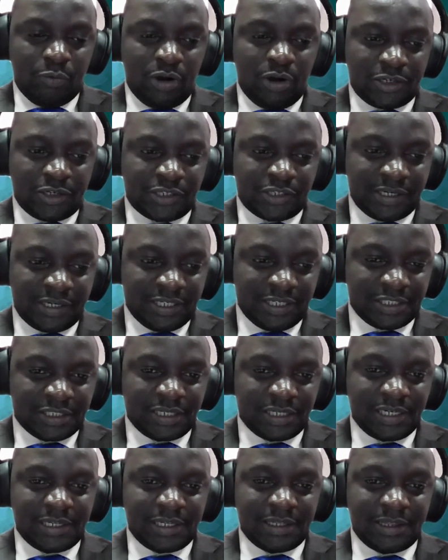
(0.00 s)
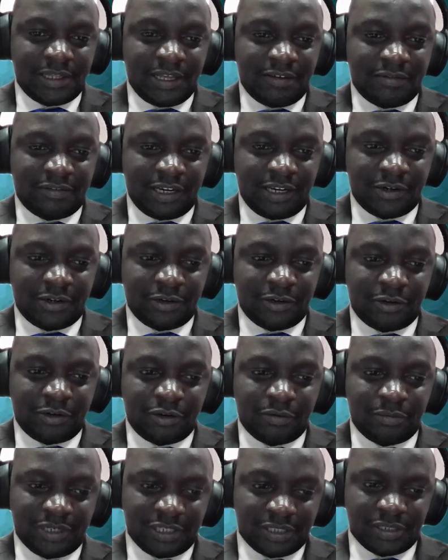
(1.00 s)
Well, traditionally, the African Union
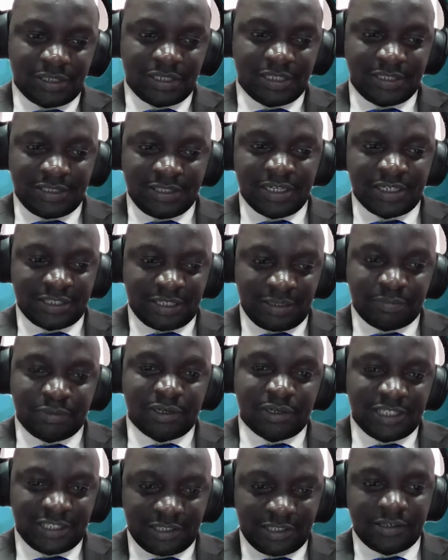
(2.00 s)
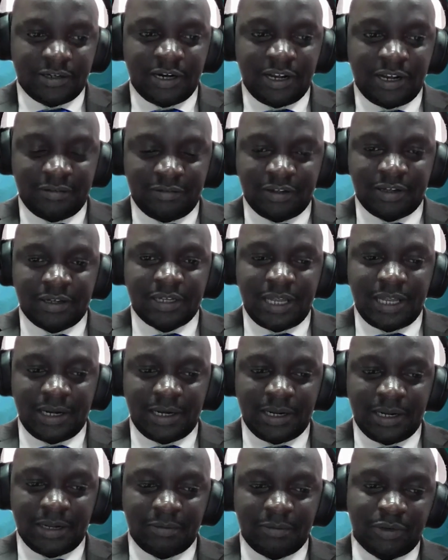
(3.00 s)
Commission is just a policy driver,
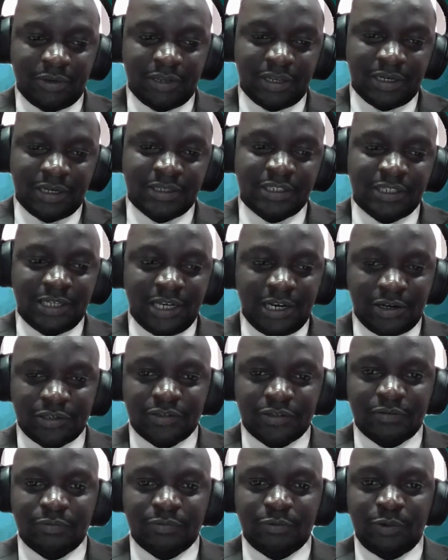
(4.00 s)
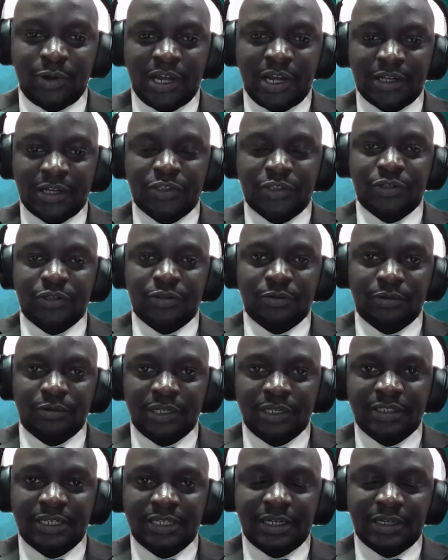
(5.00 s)
and we did a lot of work to
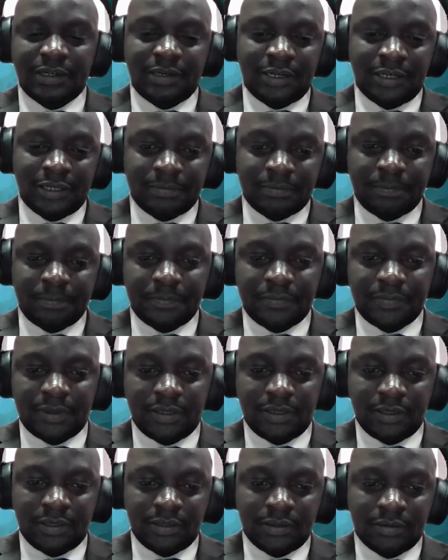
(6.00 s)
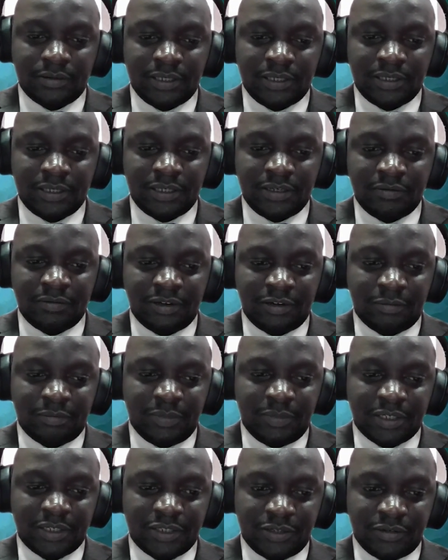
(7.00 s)
integrate the
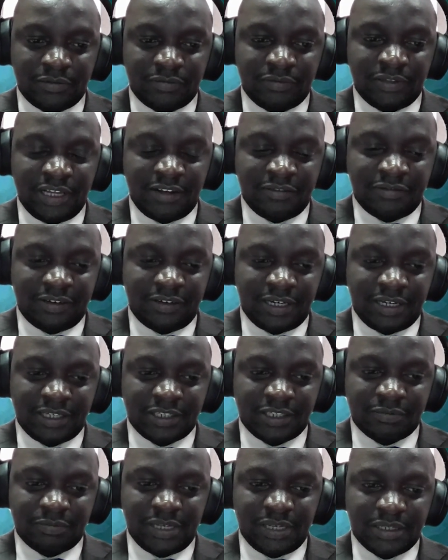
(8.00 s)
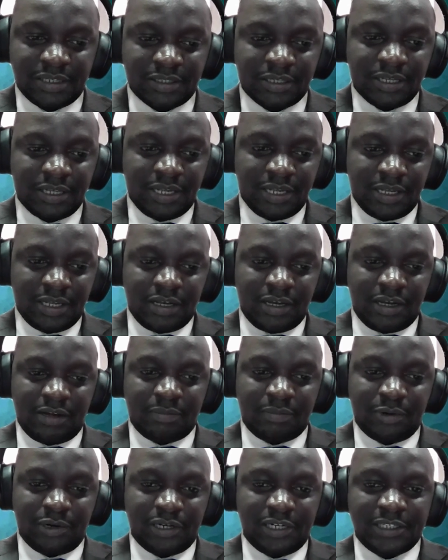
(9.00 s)
development of the African space
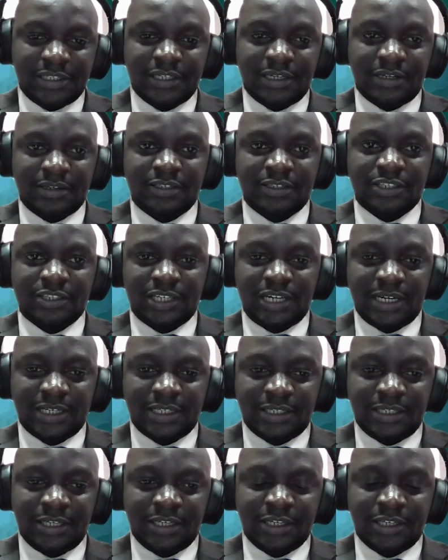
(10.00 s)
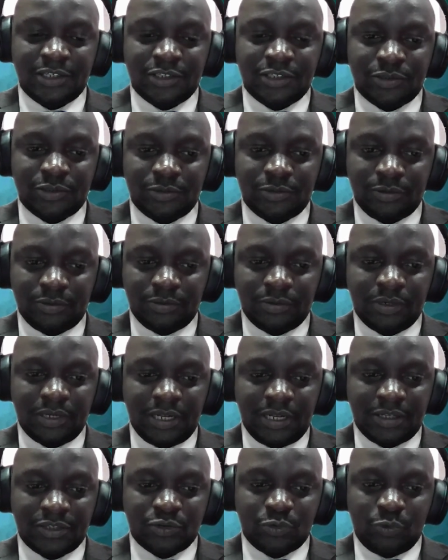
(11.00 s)
policy and strategy into
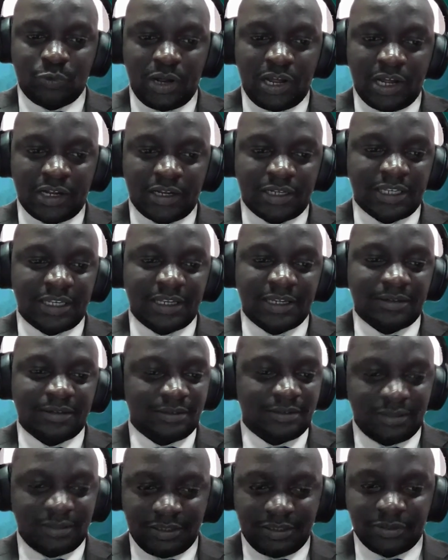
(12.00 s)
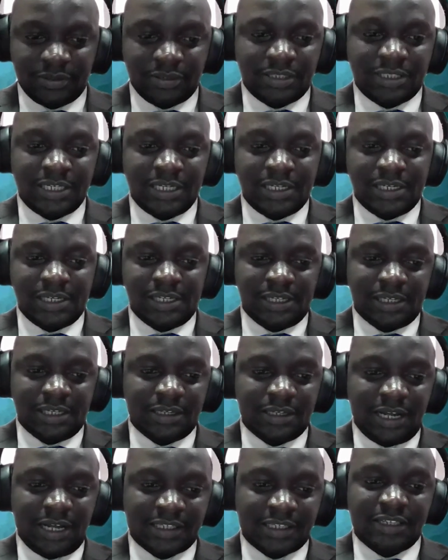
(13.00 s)
its working, you know,
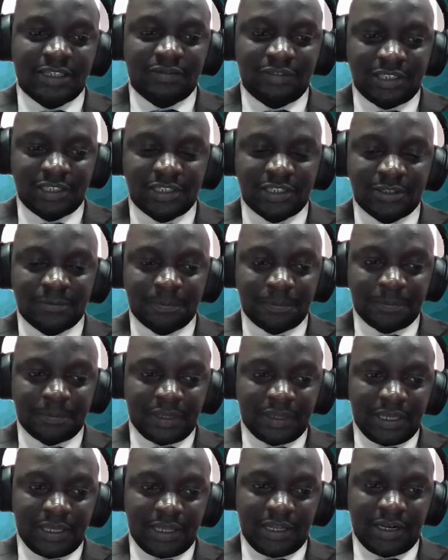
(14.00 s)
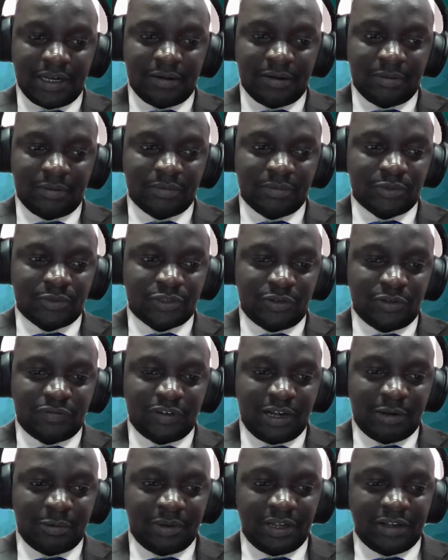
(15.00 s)
daily activities. And so
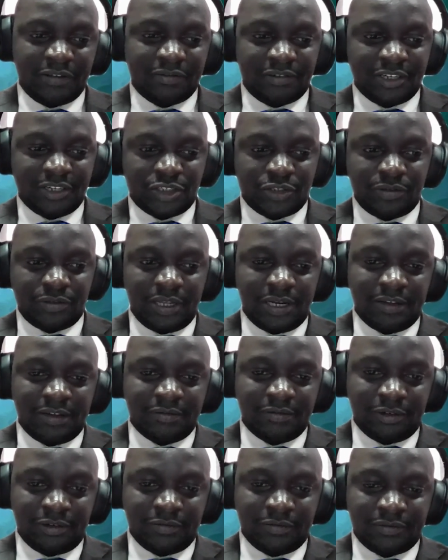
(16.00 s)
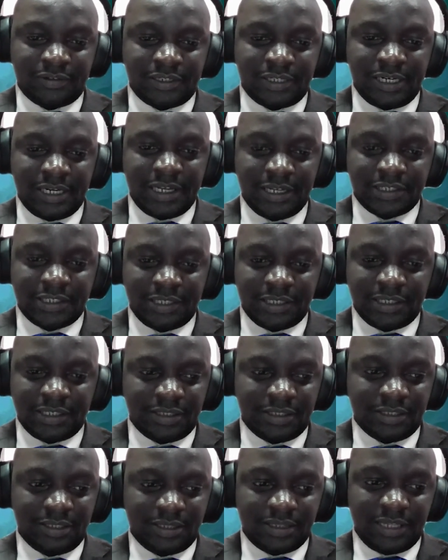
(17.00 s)
far, we have reached to the level of
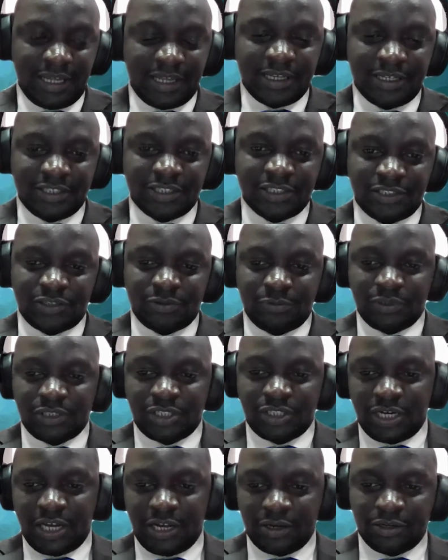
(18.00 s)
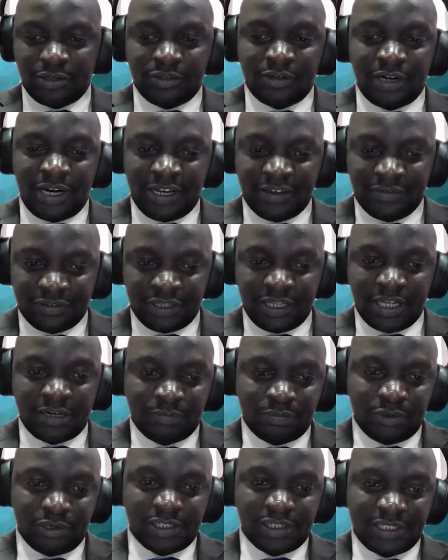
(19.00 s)
creating the agency which now drives
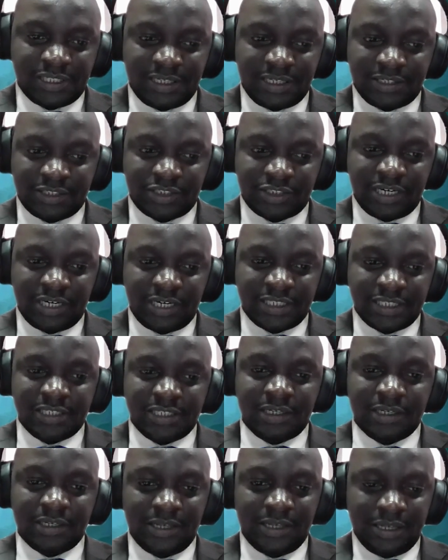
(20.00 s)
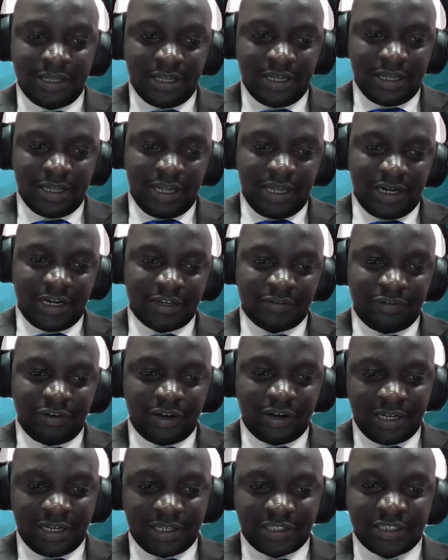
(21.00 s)
that policy and strategy. And it
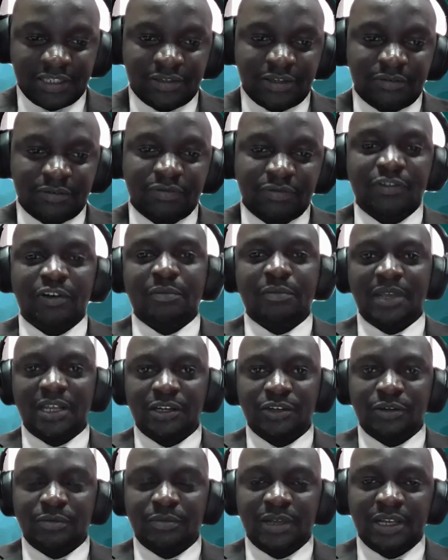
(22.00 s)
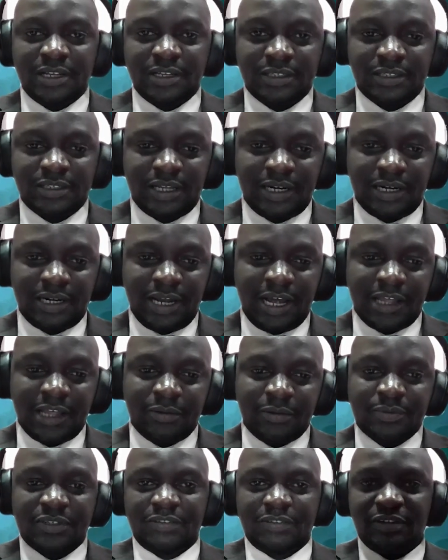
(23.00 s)
focuses on four main domains, and
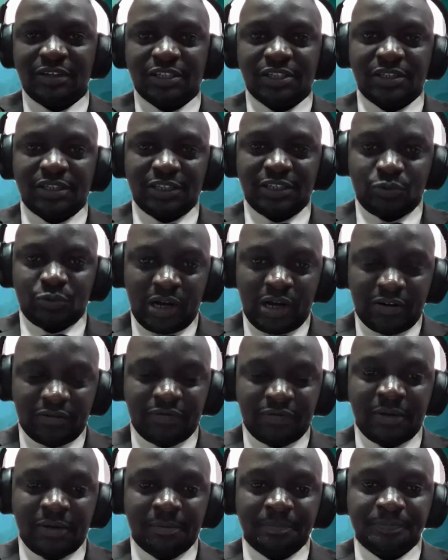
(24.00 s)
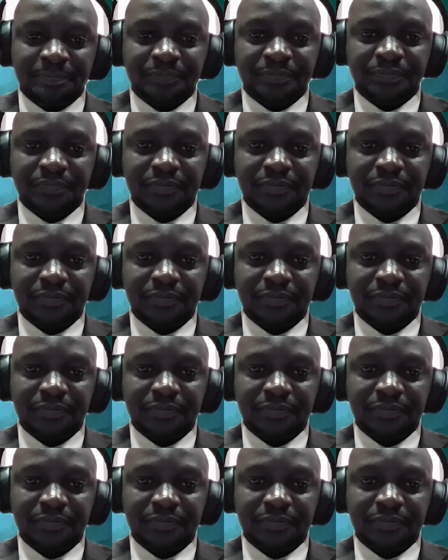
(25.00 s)
Earth observation is one of them.